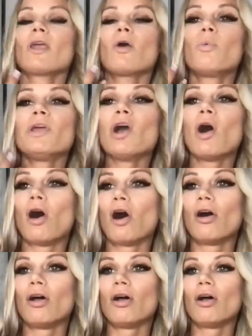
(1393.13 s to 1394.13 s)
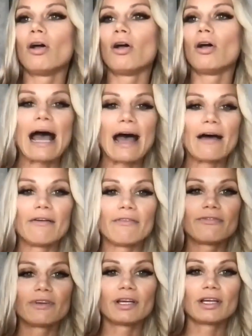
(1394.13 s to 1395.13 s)
we all
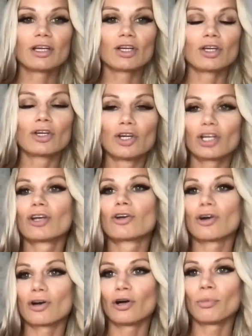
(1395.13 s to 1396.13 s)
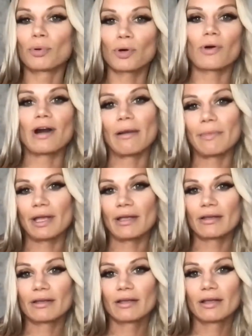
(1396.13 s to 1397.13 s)
have good girl programming.